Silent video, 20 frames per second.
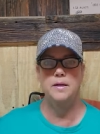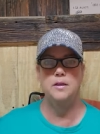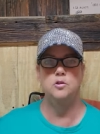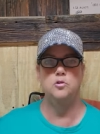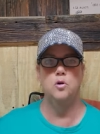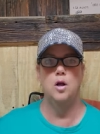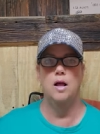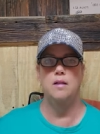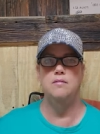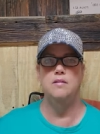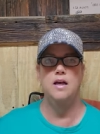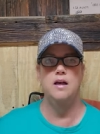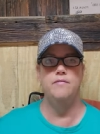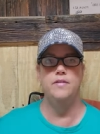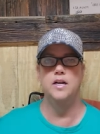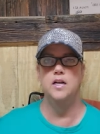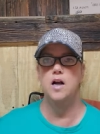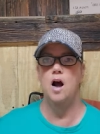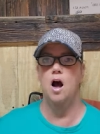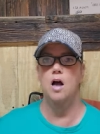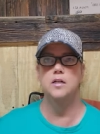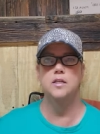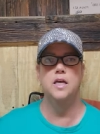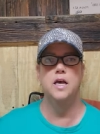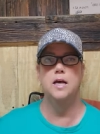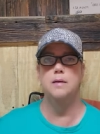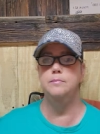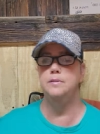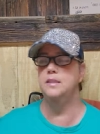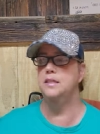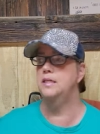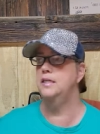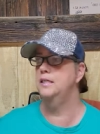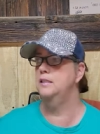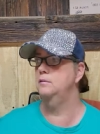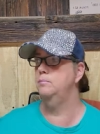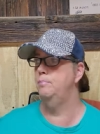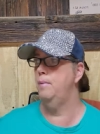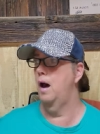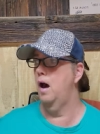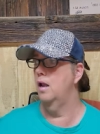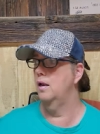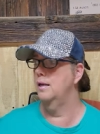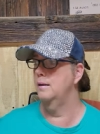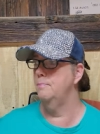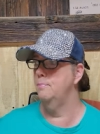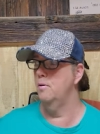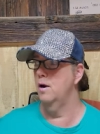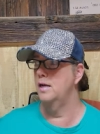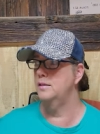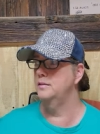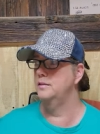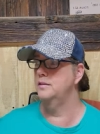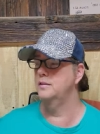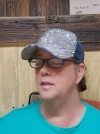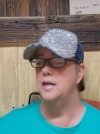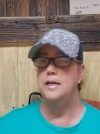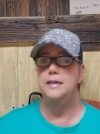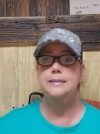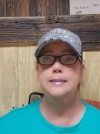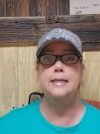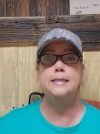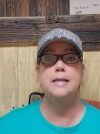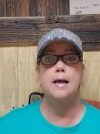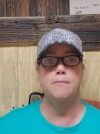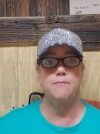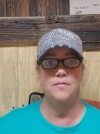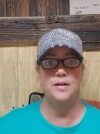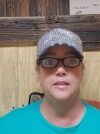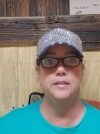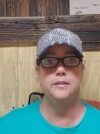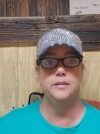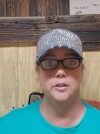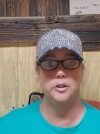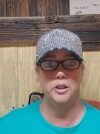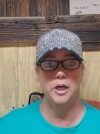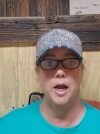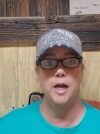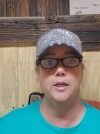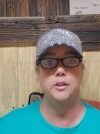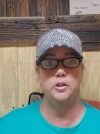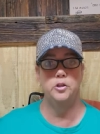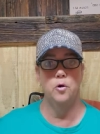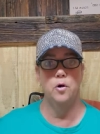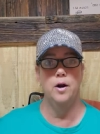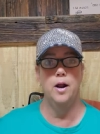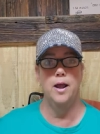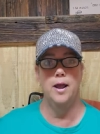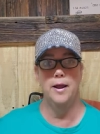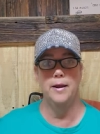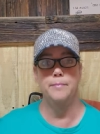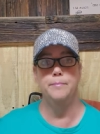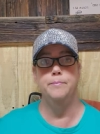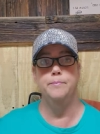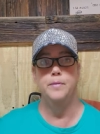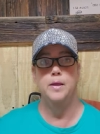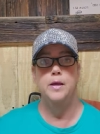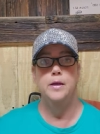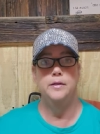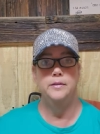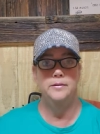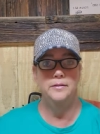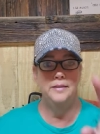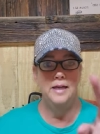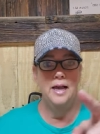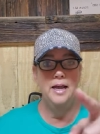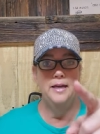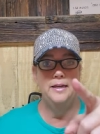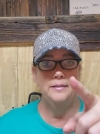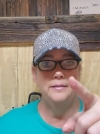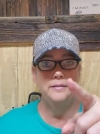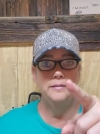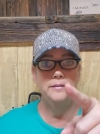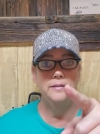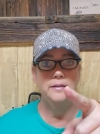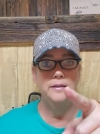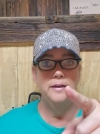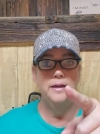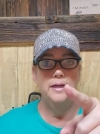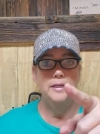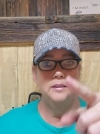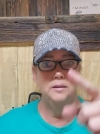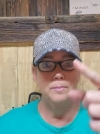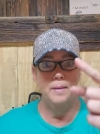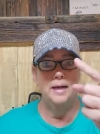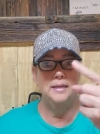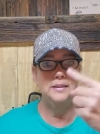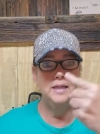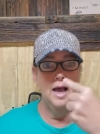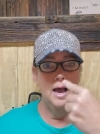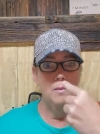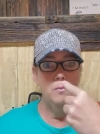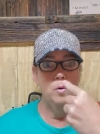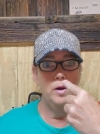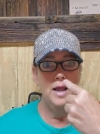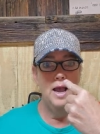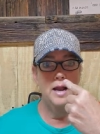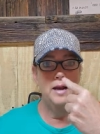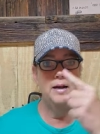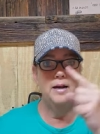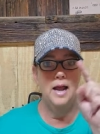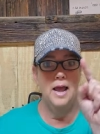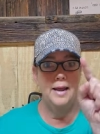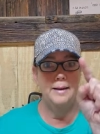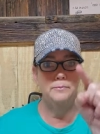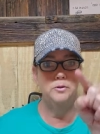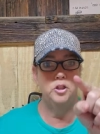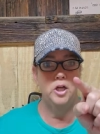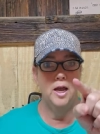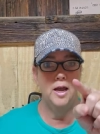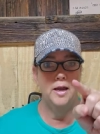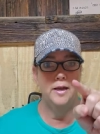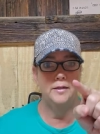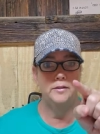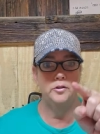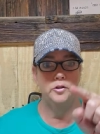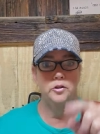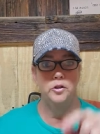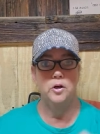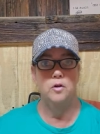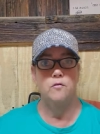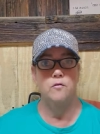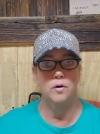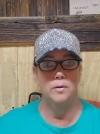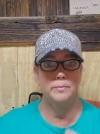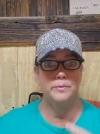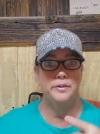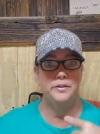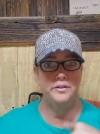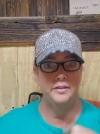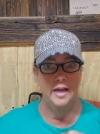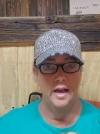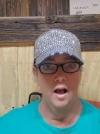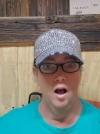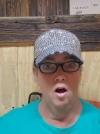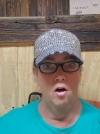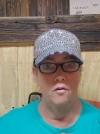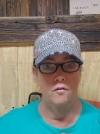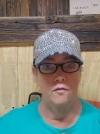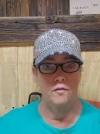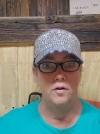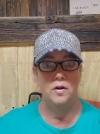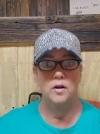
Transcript: Israel. I love it. God comes in his bodily presence, says, I'm fixing to change your name. Saints, it's about time we had a name change from self